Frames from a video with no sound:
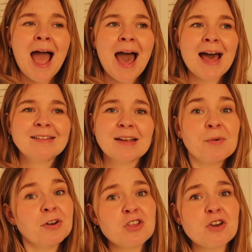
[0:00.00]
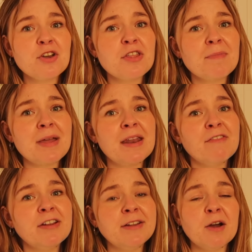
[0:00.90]
and I want to show you them in a
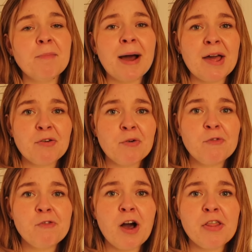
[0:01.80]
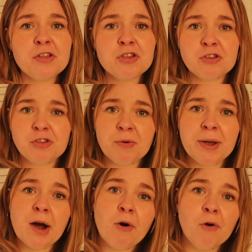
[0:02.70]
video but I thought rather than just
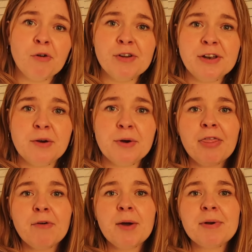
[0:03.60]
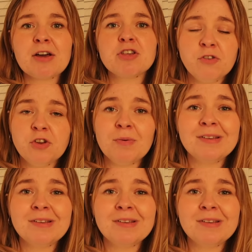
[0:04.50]
doing a haul video I thought I would actually do